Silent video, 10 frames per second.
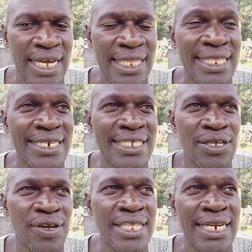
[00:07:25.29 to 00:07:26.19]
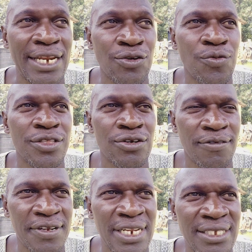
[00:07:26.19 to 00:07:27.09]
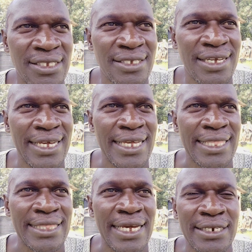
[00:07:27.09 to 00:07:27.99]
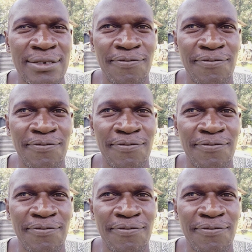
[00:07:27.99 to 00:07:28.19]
And that is the way that I know with confidence that